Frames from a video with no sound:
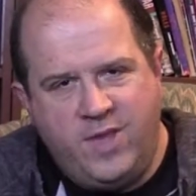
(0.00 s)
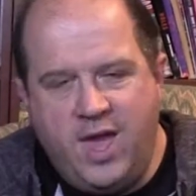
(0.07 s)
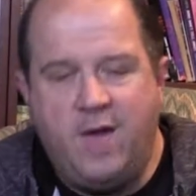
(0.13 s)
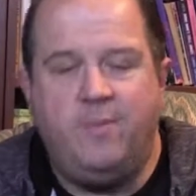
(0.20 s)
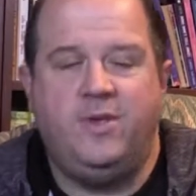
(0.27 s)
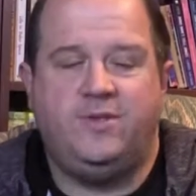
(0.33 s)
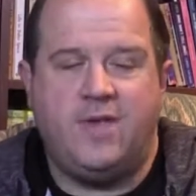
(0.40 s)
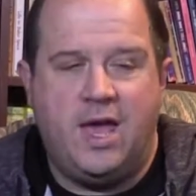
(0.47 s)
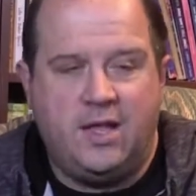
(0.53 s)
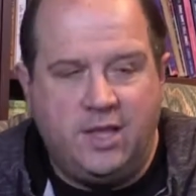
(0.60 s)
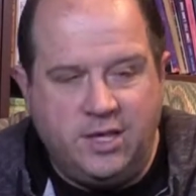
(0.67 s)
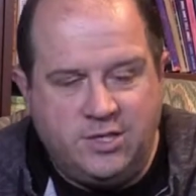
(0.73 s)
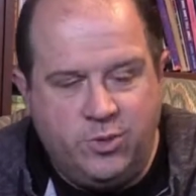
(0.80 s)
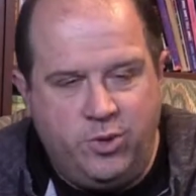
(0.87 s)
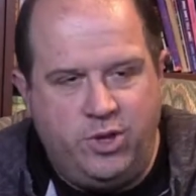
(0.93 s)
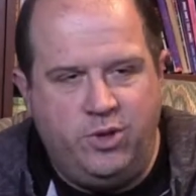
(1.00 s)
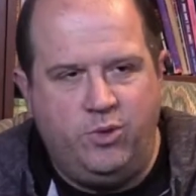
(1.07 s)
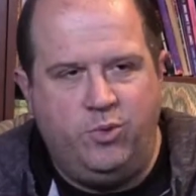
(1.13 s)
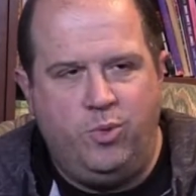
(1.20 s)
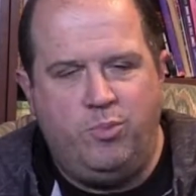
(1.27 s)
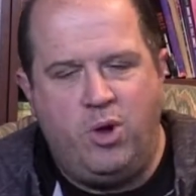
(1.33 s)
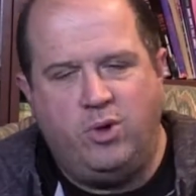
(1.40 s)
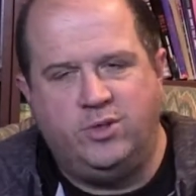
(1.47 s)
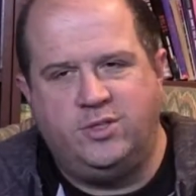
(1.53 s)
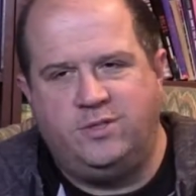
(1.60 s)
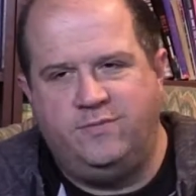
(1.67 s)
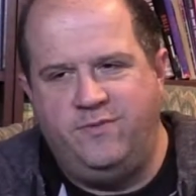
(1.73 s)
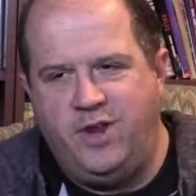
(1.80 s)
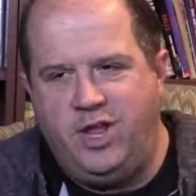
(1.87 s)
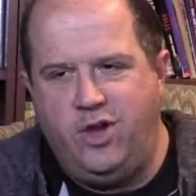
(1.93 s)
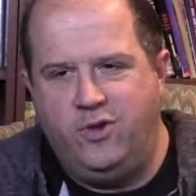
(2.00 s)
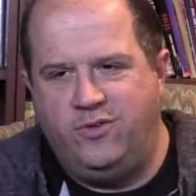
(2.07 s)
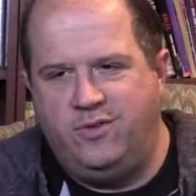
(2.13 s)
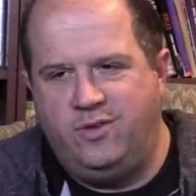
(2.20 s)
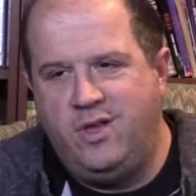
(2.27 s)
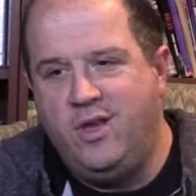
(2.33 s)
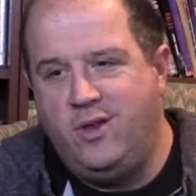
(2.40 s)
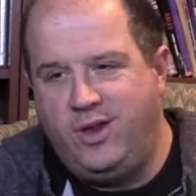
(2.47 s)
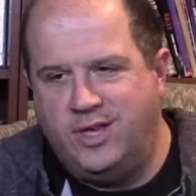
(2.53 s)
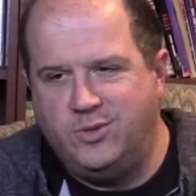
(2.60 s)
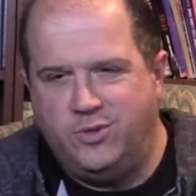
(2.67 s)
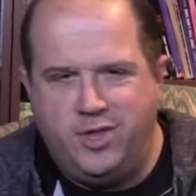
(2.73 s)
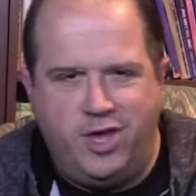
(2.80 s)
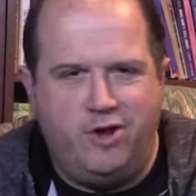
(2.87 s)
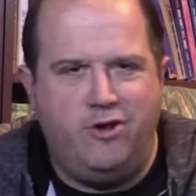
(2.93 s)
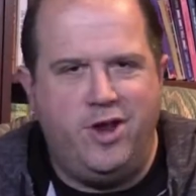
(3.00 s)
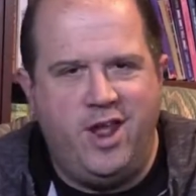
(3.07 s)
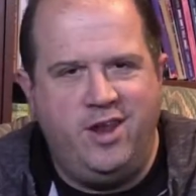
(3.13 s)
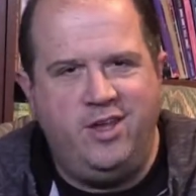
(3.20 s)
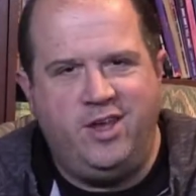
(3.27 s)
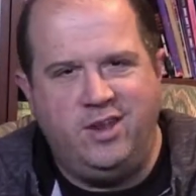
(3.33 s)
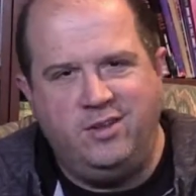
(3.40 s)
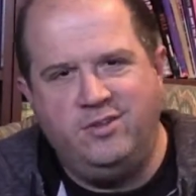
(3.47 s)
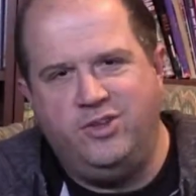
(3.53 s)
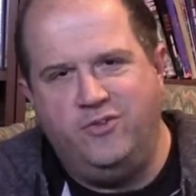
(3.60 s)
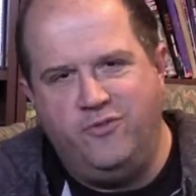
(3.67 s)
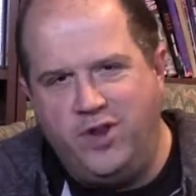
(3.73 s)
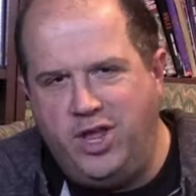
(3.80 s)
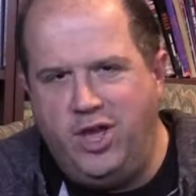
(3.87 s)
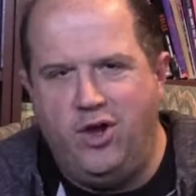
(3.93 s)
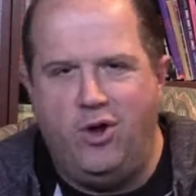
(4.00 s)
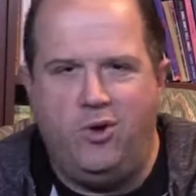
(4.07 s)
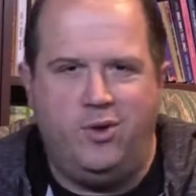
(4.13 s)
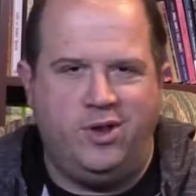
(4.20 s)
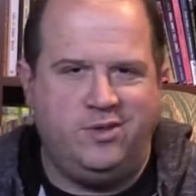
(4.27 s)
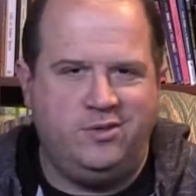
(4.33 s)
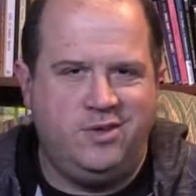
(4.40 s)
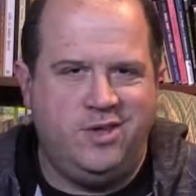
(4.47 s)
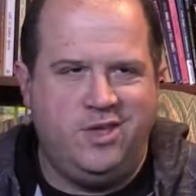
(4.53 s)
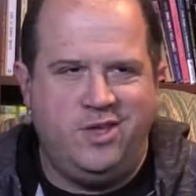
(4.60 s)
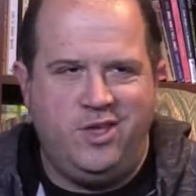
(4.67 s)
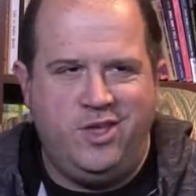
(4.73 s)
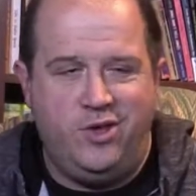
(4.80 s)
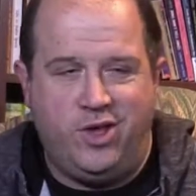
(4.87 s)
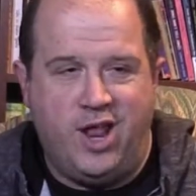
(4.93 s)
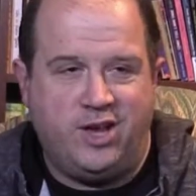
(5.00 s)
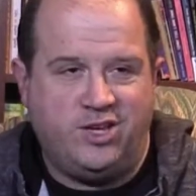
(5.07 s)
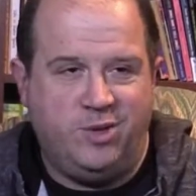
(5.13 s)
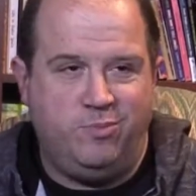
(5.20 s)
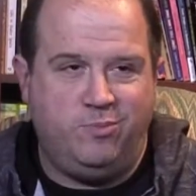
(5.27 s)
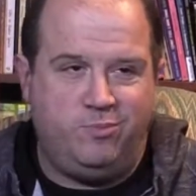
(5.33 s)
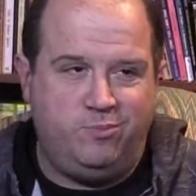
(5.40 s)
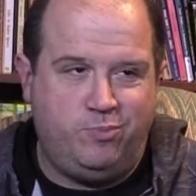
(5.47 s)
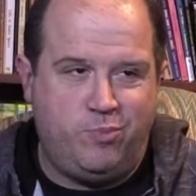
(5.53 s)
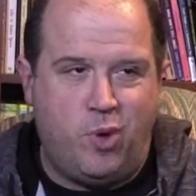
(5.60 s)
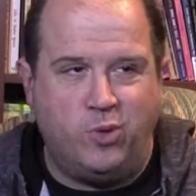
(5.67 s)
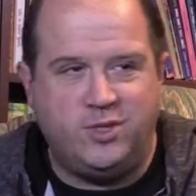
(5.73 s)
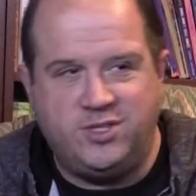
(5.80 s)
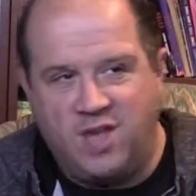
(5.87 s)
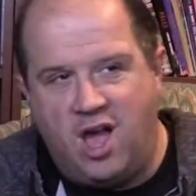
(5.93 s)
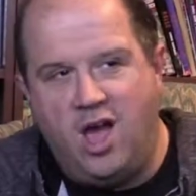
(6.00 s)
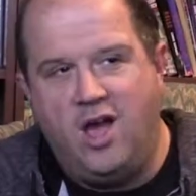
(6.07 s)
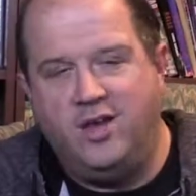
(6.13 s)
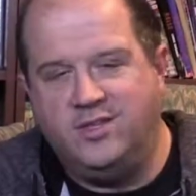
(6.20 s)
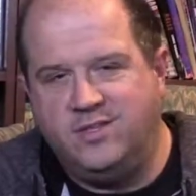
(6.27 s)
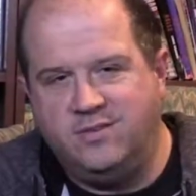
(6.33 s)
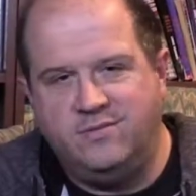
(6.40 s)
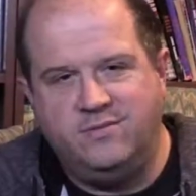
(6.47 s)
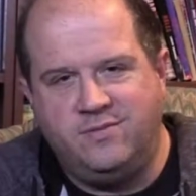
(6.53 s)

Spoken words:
Yeah, exactly. So we post videos because with the internet you can do video and you can actually post songs